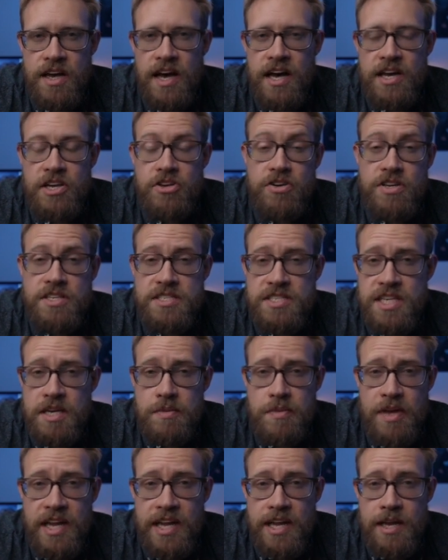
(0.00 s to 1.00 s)
you can see
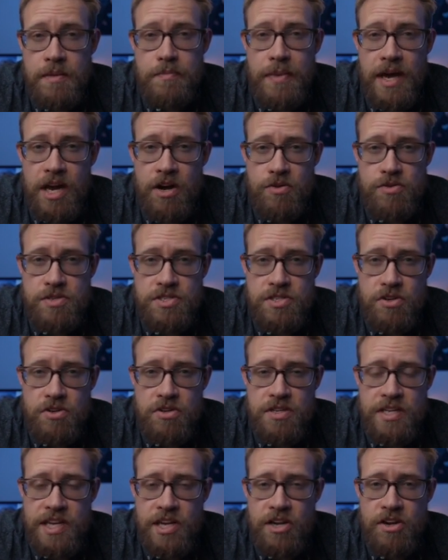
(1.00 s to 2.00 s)
I'm getting a better
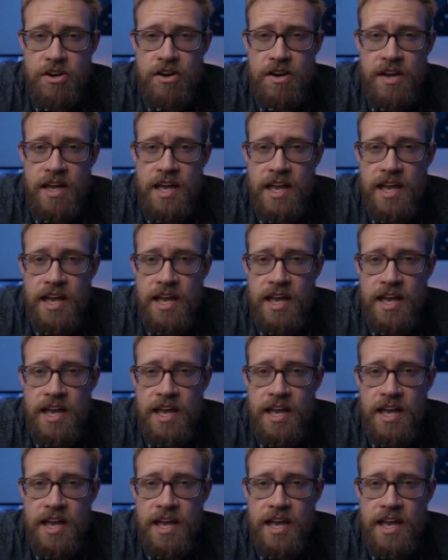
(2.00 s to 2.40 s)
result here.